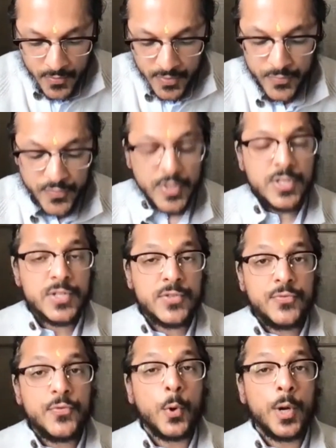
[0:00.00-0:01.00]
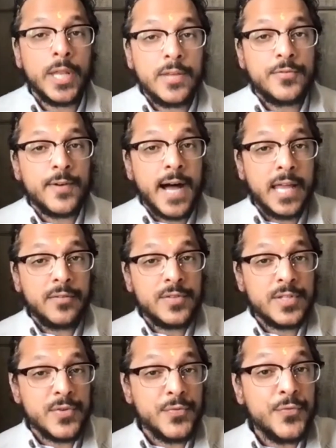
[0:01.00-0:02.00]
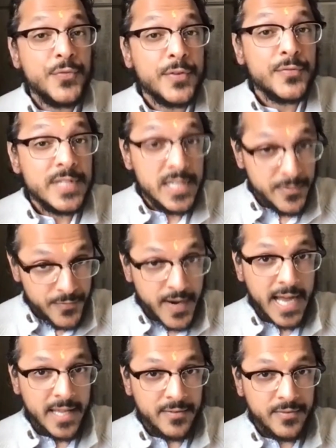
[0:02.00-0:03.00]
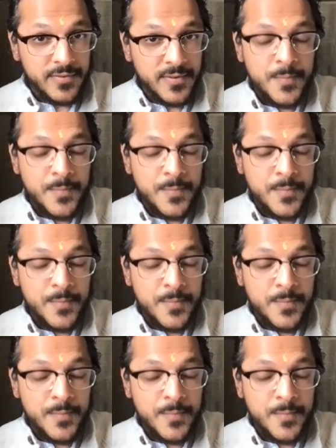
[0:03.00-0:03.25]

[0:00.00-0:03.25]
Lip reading: From verse 45 to 55,